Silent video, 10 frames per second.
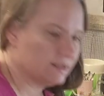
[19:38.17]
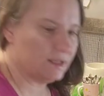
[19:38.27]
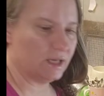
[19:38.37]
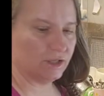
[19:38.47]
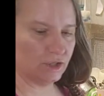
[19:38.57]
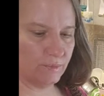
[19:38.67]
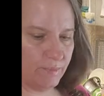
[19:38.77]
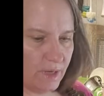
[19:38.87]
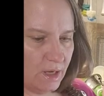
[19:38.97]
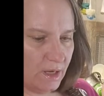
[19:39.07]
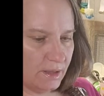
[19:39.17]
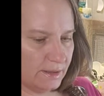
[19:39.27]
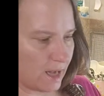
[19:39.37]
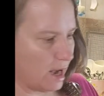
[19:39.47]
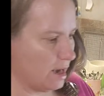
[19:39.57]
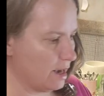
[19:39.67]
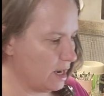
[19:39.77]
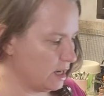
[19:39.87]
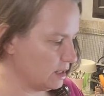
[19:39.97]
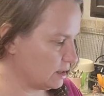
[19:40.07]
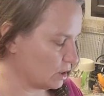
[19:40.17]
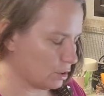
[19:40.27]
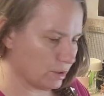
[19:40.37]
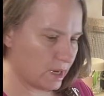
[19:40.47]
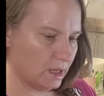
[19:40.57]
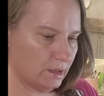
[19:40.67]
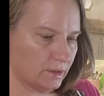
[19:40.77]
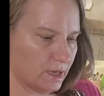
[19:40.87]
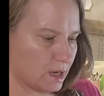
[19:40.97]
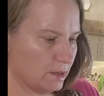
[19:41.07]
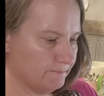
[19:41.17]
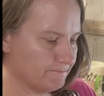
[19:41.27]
teaching me is I need to create like a